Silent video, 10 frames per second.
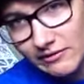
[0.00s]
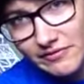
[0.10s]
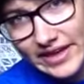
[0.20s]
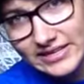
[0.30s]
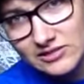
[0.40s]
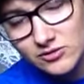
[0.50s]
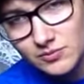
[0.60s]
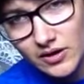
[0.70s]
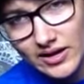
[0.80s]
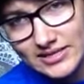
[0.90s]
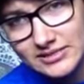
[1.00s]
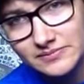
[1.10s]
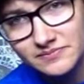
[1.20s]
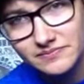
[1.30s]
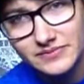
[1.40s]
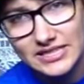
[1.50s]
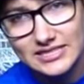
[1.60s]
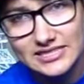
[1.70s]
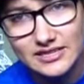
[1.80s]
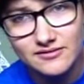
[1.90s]
of that is super awesome and
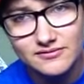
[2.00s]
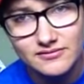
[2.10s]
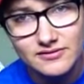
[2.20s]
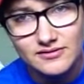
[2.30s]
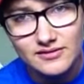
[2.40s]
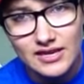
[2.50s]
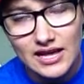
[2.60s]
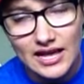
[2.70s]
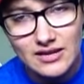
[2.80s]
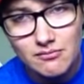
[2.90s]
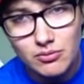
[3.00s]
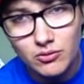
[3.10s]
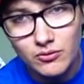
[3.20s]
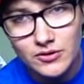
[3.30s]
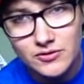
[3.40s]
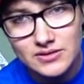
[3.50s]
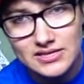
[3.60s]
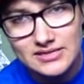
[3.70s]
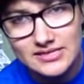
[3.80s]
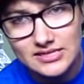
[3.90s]
stuff, I implore you to
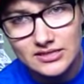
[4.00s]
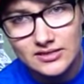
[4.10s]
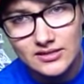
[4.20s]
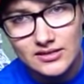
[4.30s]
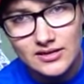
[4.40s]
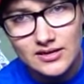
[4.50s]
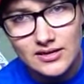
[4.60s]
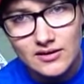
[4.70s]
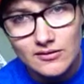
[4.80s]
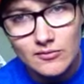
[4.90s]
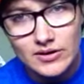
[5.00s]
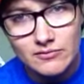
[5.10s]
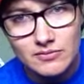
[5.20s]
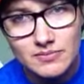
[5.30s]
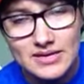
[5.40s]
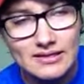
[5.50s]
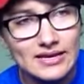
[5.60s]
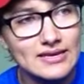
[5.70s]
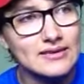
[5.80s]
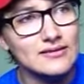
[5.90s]
consider what it would be
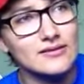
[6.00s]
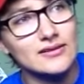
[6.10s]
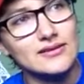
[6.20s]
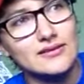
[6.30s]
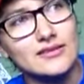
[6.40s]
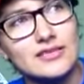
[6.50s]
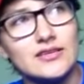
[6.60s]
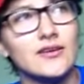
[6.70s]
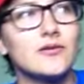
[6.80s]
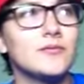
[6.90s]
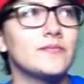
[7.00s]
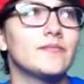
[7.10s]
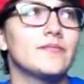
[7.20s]
like, you know?